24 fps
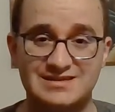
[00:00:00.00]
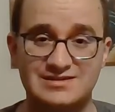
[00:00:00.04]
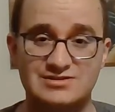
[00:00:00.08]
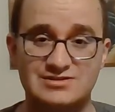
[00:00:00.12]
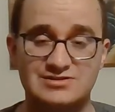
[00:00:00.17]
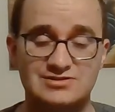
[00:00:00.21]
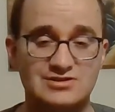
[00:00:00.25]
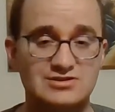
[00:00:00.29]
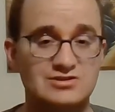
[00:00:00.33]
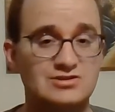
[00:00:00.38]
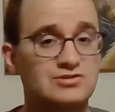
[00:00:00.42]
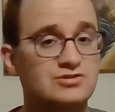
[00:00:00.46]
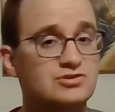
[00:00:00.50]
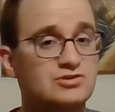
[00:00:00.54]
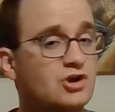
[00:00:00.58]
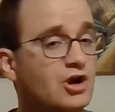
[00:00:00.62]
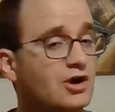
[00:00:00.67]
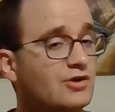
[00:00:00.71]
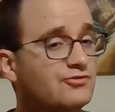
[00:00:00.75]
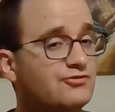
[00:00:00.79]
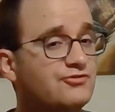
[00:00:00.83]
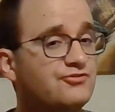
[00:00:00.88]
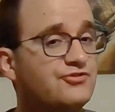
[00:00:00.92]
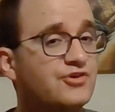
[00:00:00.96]
So you know you
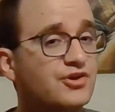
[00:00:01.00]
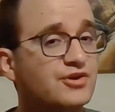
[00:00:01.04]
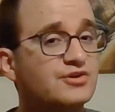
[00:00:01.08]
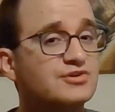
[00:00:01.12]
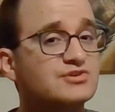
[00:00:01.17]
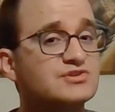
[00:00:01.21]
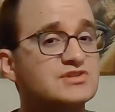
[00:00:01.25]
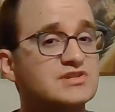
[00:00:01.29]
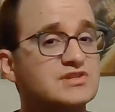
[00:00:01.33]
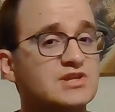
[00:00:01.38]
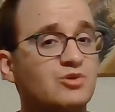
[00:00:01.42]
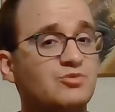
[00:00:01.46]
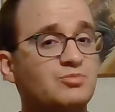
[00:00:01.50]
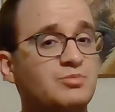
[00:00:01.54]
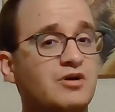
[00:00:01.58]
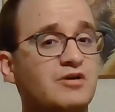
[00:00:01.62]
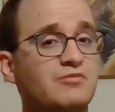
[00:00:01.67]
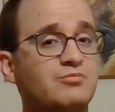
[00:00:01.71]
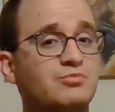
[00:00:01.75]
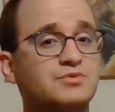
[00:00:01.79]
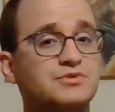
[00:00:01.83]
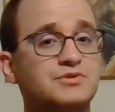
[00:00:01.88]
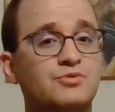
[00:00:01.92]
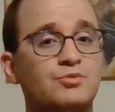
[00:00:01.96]
gotta fill yourself
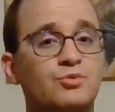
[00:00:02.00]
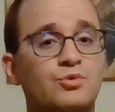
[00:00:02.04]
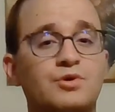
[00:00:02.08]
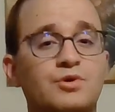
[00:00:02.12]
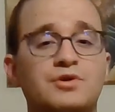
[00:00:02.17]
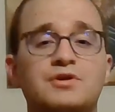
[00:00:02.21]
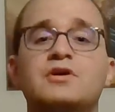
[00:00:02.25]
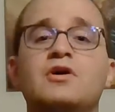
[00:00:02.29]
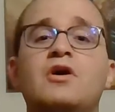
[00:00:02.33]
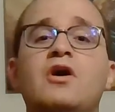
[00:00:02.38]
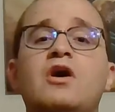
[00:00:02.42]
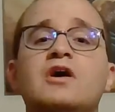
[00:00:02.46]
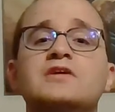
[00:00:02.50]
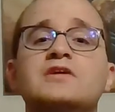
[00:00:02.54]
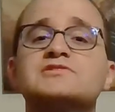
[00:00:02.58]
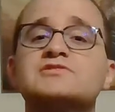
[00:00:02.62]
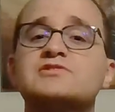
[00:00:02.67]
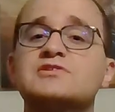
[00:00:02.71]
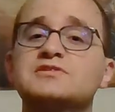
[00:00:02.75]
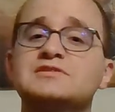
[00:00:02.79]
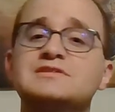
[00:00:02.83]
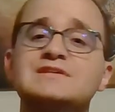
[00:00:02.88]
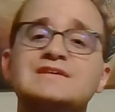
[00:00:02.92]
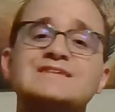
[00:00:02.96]
up with the Word of God
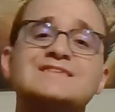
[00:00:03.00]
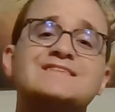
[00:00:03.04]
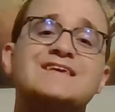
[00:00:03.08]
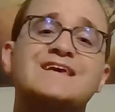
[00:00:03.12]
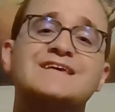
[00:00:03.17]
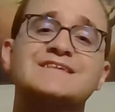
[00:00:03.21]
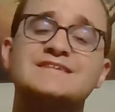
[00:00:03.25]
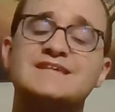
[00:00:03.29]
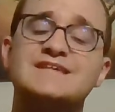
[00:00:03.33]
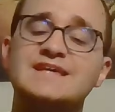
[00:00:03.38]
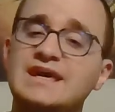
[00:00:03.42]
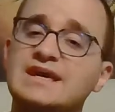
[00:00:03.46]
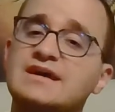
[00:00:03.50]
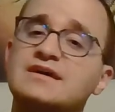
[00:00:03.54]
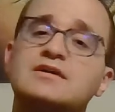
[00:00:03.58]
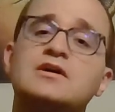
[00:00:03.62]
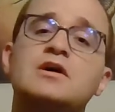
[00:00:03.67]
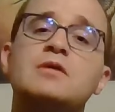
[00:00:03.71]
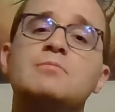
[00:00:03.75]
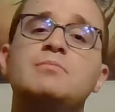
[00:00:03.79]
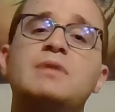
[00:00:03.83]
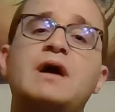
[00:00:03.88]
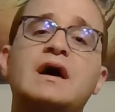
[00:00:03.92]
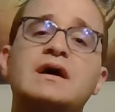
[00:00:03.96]
so that these things can't
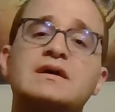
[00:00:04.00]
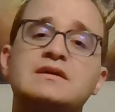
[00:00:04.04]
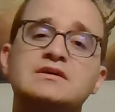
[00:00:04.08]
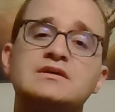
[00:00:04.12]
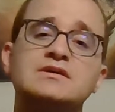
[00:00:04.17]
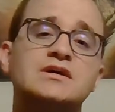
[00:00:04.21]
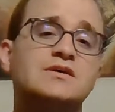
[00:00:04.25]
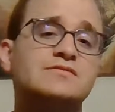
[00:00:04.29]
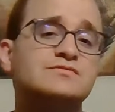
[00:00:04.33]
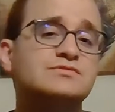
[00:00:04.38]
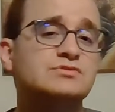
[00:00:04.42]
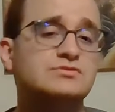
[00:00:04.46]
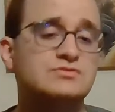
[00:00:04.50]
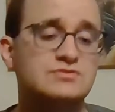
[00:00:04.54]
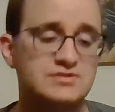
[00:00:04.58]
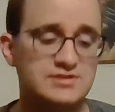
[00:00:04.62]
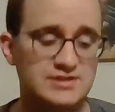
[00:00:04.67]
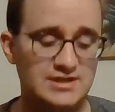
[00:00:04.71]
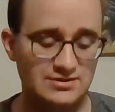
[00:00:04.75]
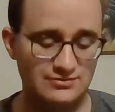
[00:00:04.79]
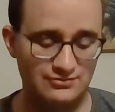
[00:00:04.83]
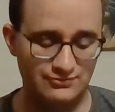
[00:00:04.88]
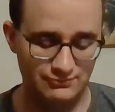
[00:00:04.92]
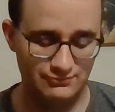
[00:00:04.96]
come back in after you're
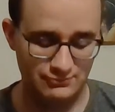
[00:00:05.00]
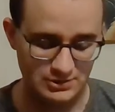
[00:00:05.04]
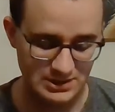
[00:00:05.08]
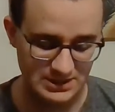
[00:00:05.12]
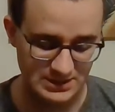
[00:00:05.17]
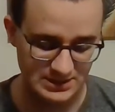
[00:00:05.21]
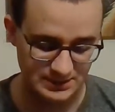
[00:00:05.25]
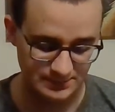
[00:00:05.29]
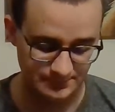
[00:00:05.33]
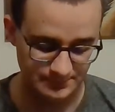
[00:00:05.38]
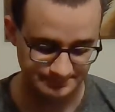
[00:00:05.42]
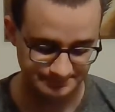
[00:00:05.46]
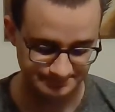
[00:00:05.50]
set free.